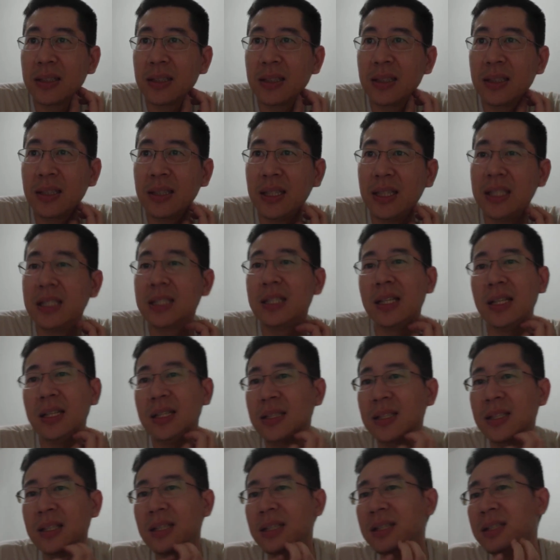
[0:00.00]
He's
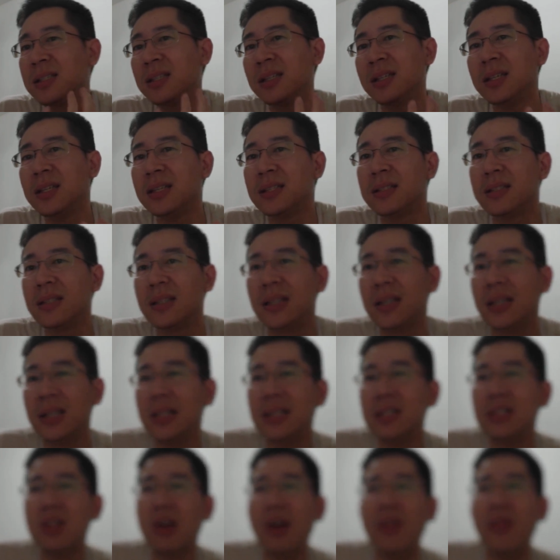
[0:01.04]

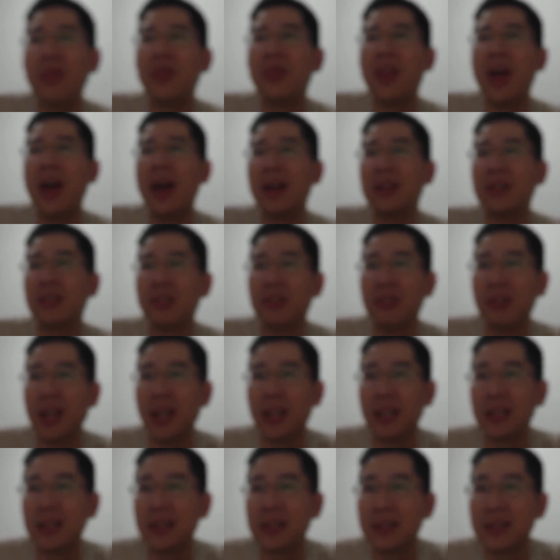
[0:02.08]
not that great.
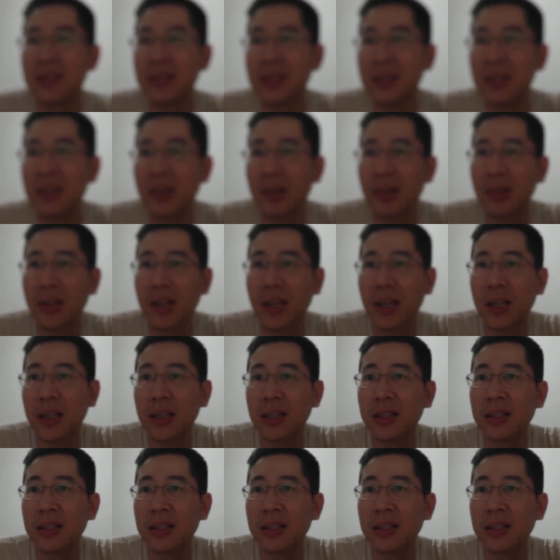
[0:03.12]
Okay.